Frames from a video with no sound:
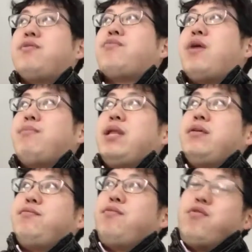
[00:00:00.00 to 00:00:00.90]
from 1
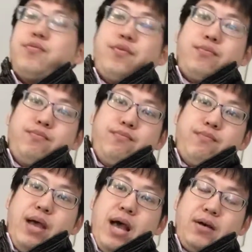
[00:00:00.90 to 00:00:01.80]
minute walk from
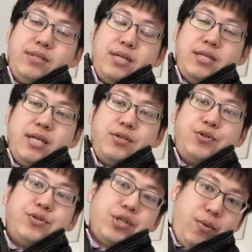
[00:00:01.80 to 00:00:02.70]
my house, there's
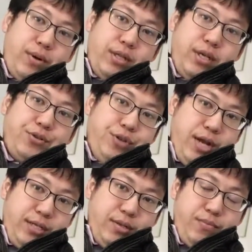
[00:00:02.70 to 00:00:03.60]
Jewish community,
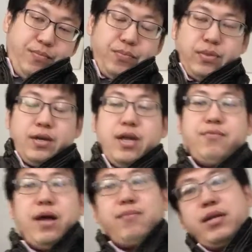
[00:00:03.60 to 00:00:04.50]
Judaism.
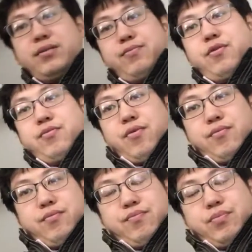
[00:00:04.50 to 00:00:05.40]
And 5 minutes walk
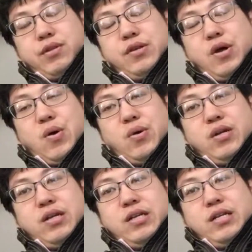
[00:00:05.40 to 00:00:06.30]
from, you know,
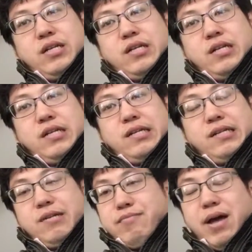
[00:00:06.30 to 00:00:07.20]

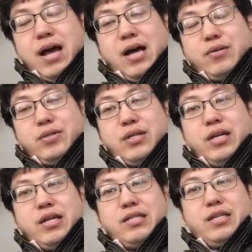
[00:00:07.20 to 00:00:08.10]
my house,
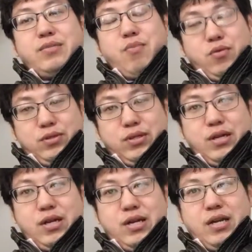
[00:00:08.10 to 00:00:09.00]
there's mosque.
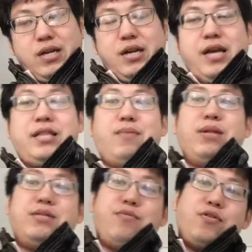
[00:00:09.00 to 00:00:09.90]
And 10
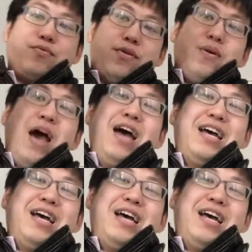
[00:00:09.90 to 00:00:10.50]
minutes walk from